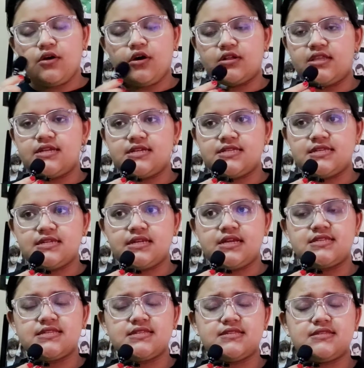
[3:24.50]
authenticity
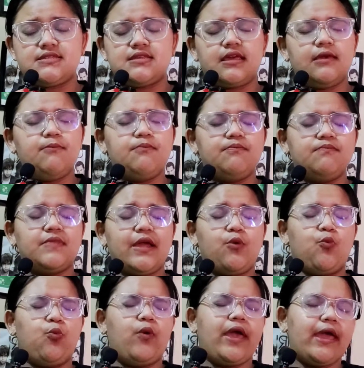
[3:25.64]
is like
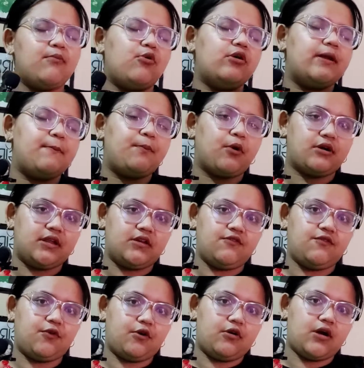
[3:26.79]
way more important
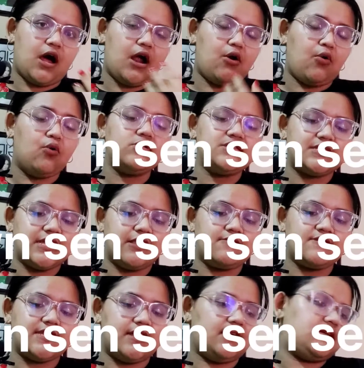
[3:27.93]
for our own
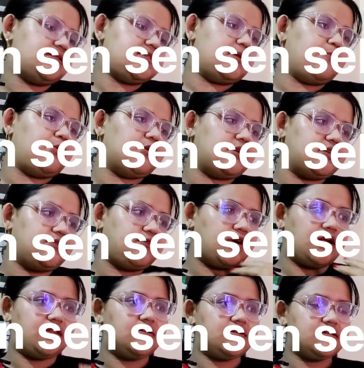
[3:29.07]
selves than it is important for
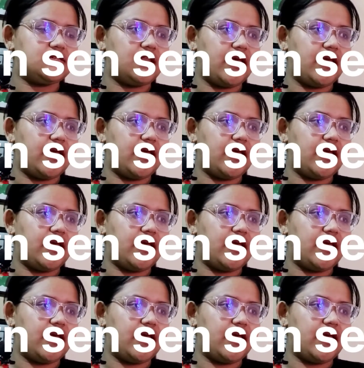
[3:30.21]
others.